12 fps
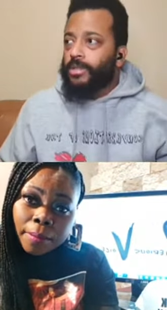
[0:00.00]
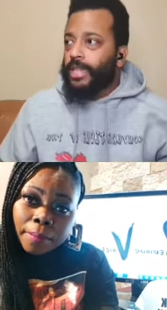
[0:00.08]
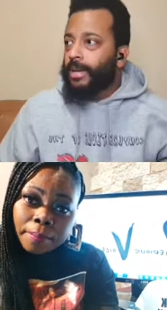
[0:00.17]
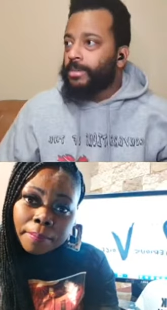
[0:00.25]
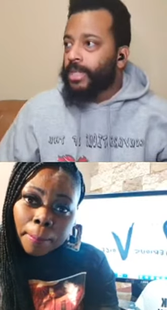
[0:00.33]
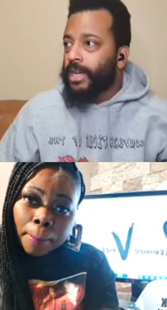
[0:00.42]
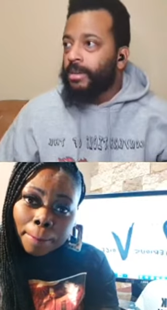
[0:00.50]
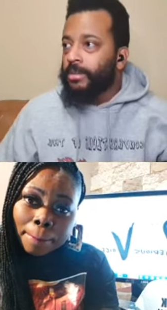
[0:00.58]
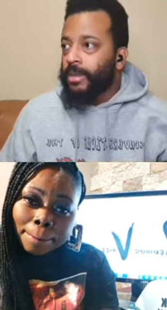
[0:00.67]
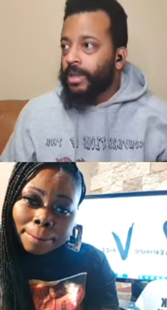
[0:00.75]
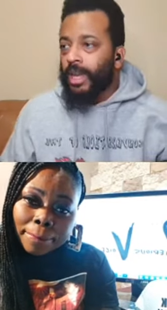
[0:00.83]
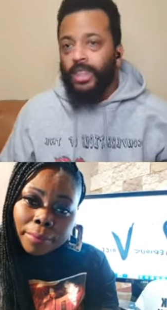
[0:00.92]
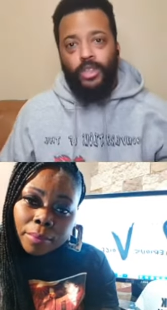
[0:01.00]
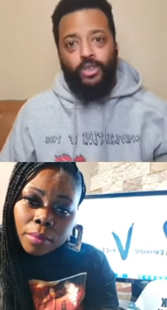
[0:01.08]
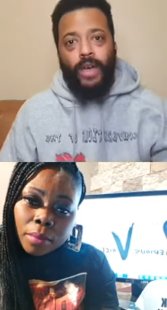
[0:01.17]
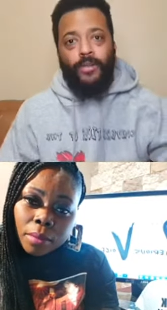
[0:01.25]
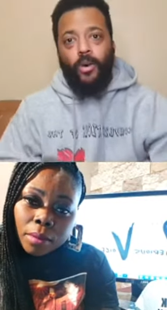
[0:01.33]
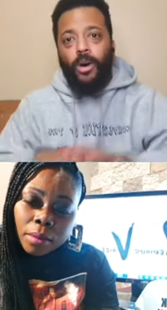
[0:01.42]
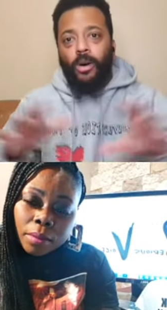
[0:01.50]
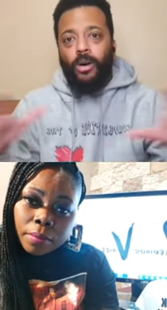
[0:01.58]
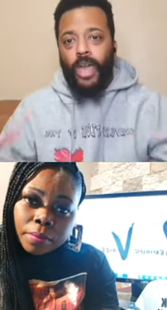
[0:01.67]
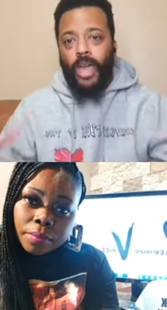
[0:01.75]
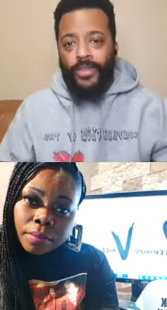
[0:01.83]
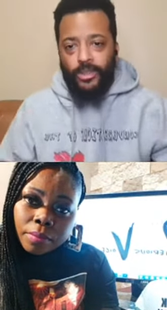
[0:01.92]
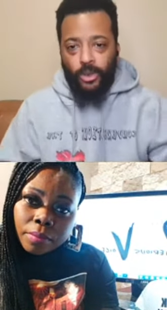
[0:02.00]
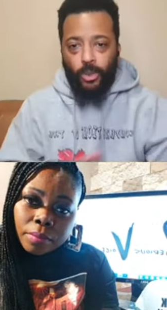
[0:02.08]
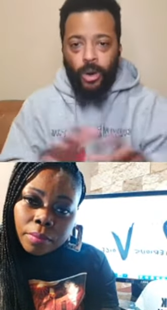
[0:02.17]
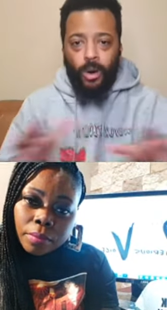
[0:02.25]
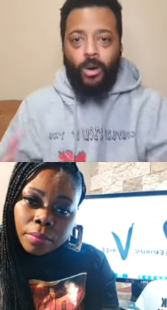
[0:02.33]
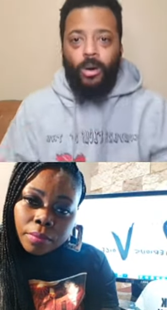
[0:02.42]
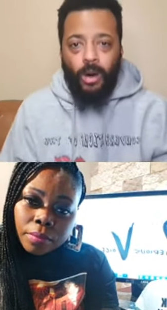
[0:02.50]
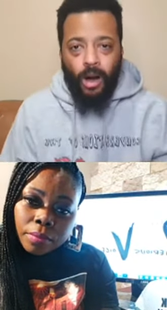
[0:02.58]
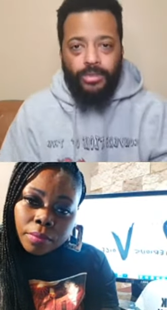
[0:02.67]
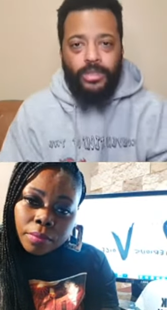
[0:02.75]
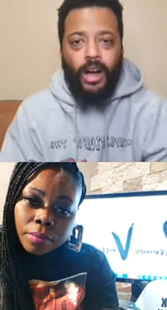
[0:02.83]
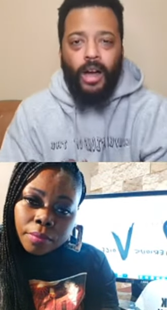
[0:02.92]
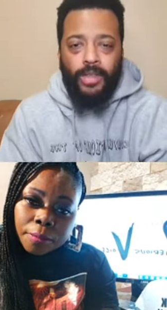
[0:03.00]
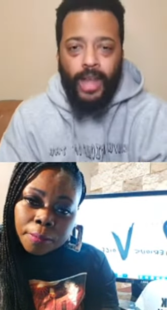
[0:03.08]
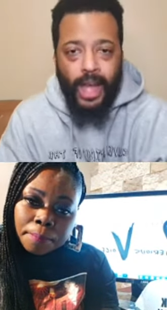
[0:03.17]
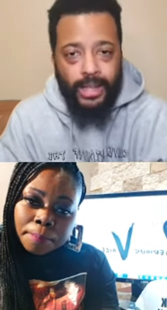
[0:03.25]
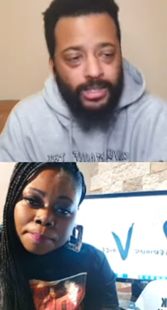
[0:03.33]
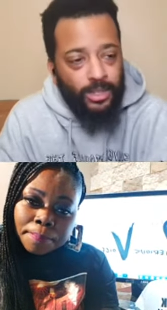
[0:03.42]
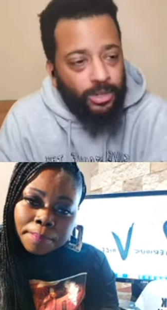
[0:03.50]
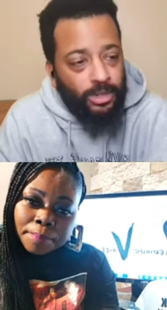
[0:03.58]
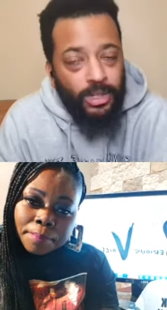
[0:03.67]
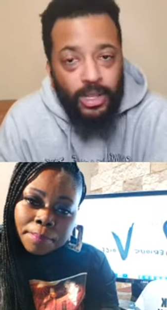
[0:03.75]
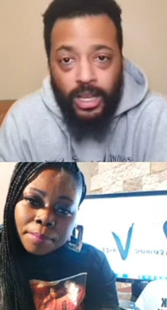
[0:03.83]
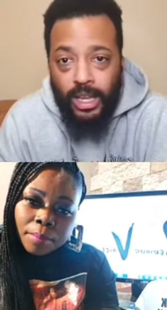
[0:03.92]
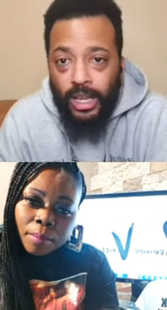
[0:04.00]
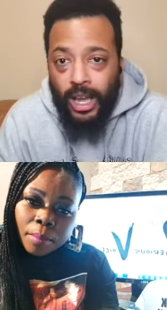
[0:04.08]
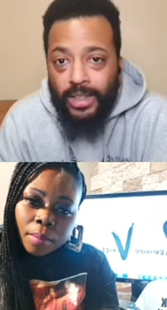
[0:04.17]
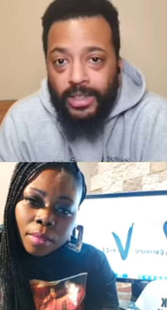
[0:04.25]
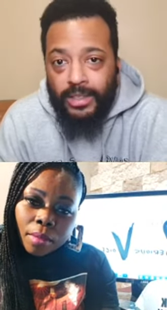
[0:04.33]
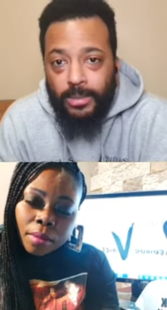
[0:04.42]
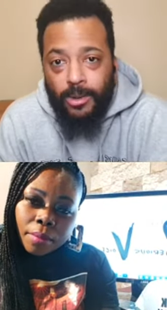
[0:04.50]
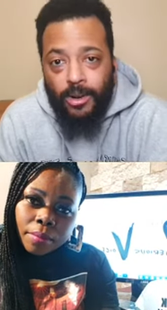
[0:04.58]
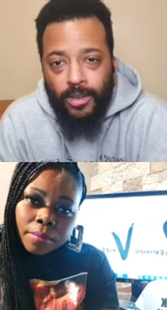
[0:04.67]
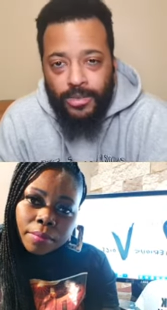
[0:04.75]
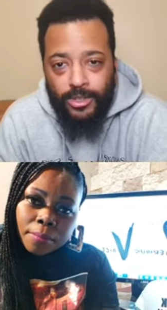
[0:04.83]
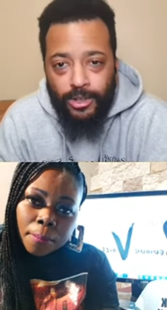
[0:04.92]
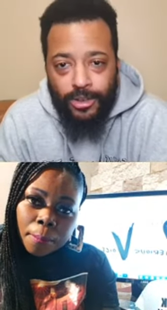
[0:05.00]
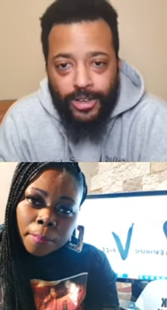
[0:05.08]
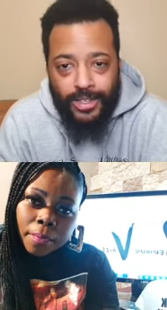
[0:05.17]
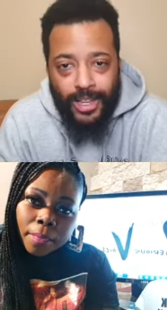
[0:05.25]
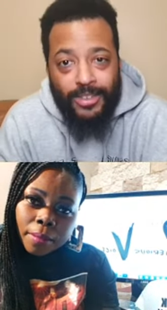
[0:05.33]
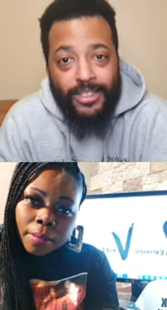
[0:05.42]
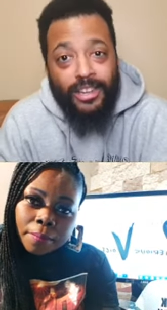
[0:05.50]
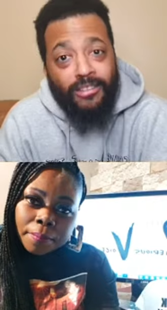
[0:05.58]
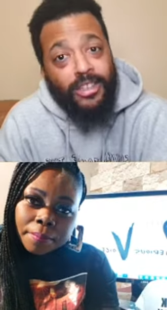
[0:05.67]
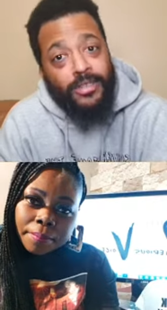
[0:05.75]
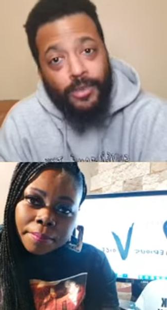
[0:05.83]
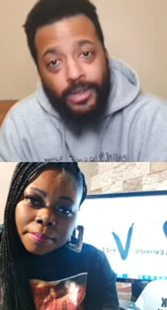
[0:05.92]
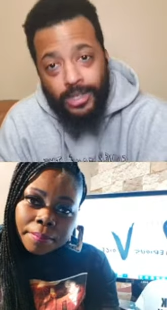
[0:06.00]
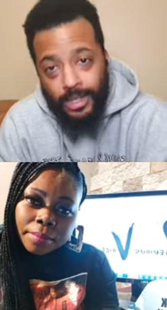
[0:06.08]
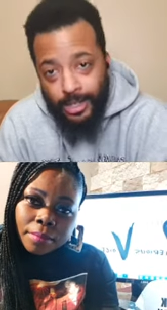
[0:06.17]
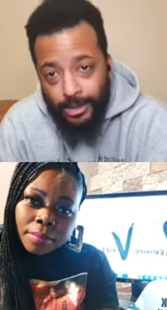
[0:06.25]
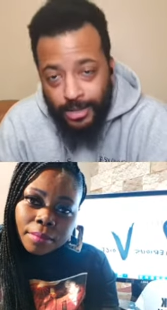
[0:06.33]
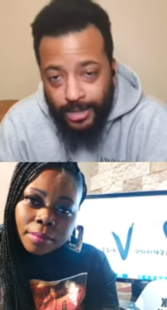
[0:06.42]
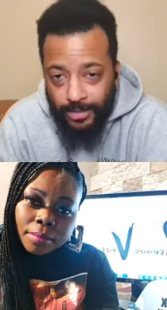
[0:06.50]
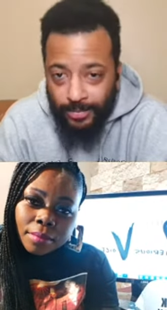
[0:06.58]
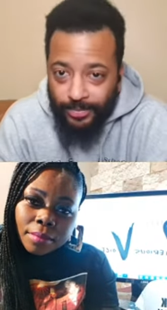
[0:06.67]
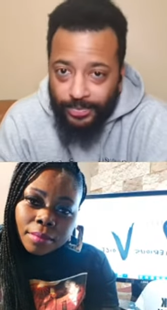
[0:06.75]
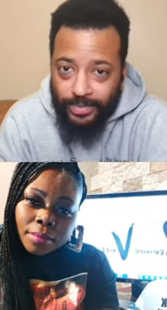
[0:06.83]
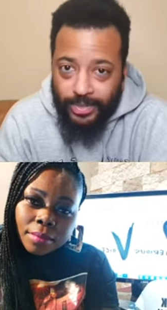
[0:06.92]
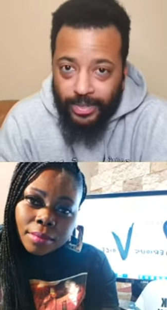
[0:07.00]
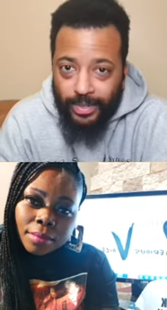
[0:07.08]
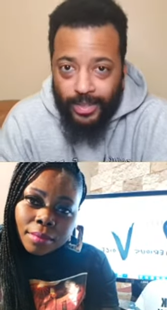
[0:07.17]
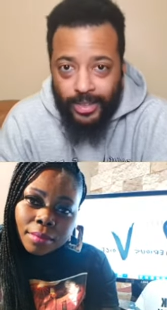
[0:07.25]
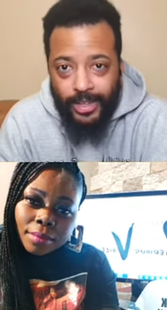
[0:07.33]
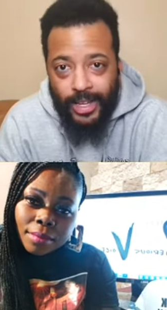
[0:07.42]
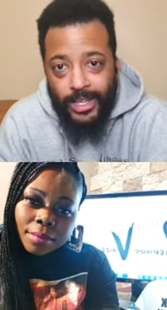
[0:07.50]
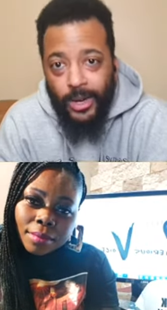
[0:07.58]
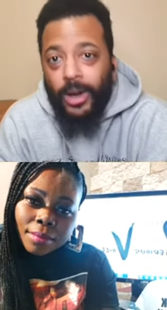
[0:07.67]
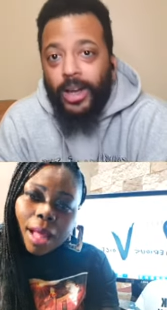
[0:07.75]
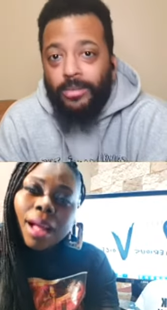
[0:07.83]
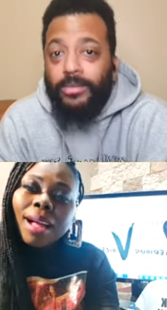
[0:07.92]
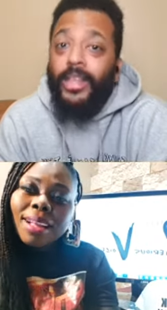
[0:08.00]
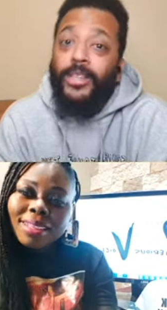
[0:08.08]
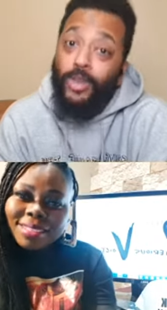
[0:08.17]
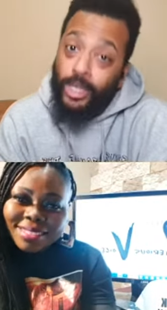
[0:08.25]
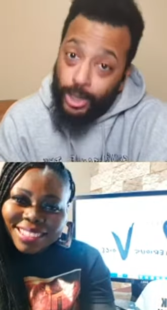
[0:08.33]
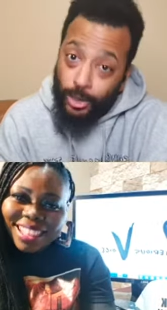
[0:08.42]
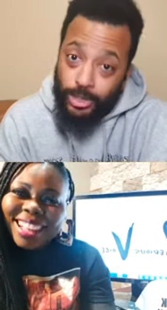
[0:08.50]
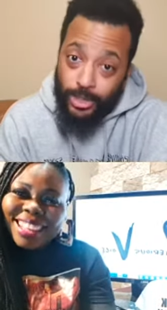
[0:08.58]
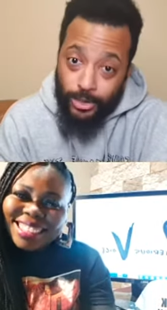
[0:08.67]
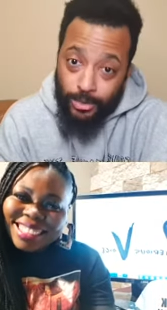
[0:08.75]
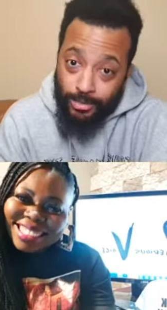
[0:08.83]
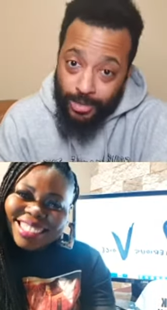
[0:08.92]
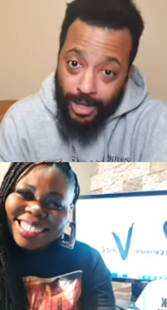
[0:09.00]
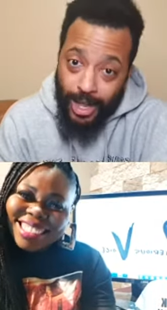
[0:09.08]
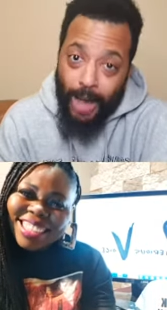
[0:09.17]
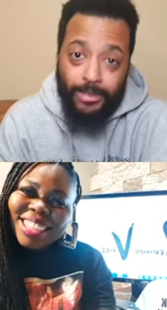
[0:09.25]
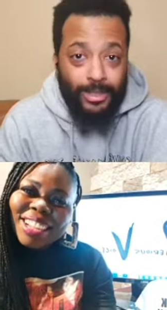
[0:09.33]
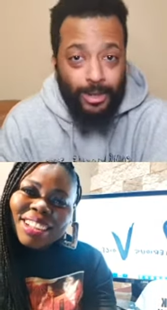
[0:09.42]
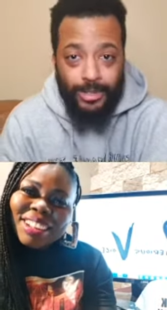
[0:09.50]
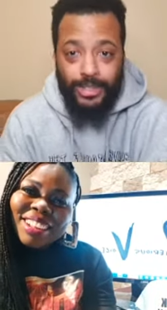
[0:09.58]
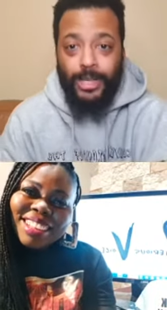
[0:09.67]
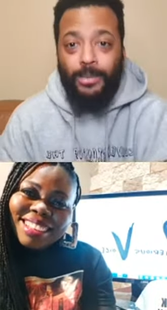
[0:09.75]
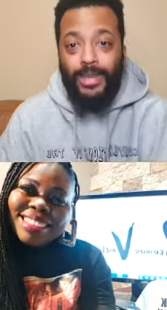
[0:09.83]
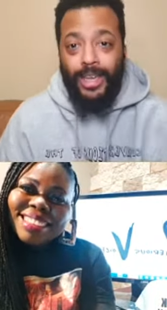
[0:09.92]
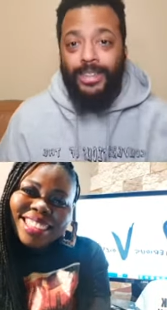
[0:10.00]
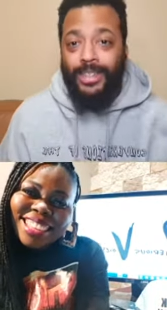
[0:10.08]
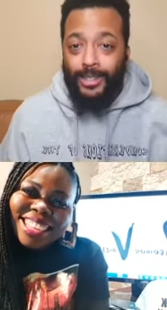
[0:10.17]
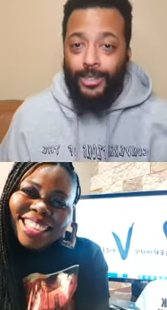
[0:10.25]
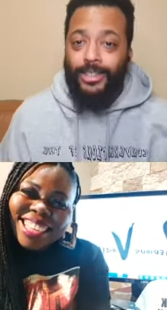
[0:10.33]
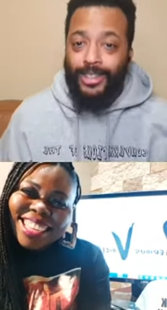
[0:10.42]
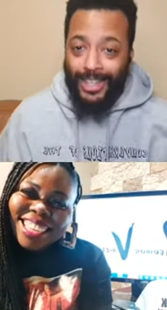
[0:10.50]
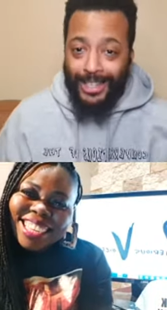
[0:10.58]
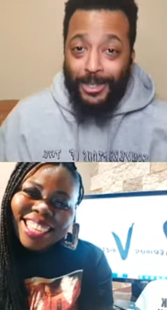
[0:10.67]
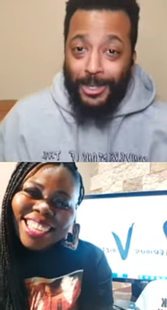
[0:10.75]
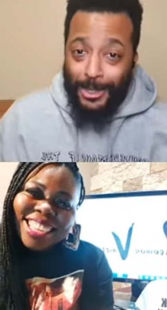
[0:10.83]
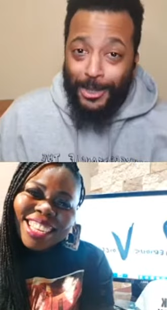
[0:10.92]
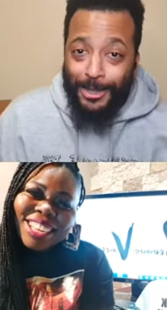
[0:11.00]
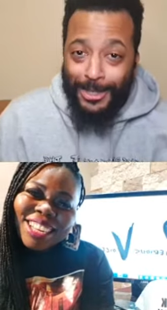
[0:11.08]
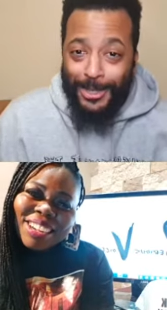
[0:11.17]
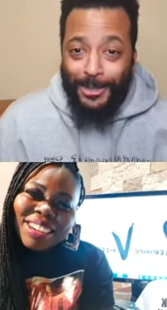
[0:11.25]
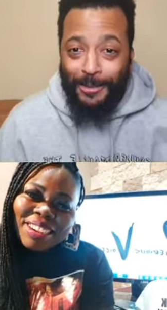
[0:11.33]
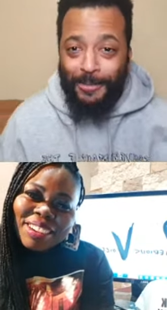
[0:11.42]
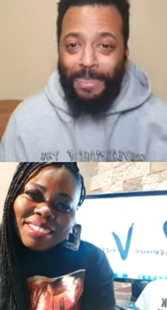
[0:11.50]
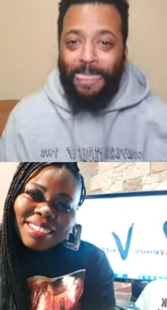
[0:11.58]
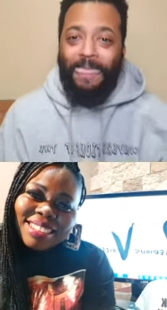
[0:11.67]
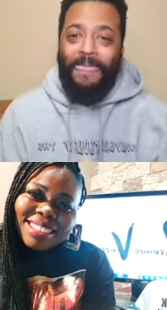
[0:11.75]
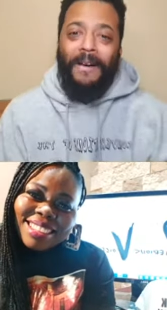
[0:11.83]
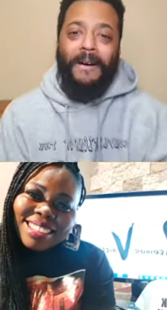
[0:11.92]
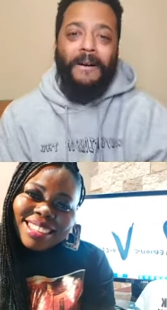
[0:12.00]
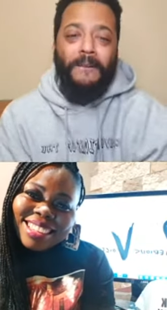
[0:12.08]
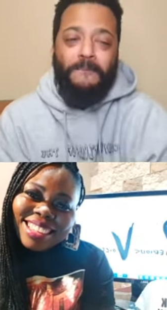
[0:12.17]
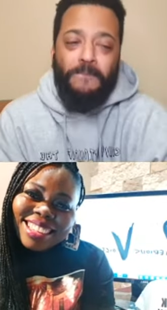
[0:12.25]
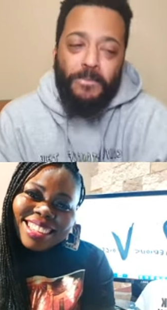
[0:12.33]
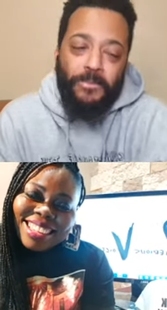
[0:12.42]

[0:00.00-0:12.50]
Speaker 1: time job and then you have all and then you wear all of these other hats. So I think the moral of the story is if serious voice can do it, then you uh-huh. then you can do it too. I was gonna slip, yeah, then you then you can do it too. Um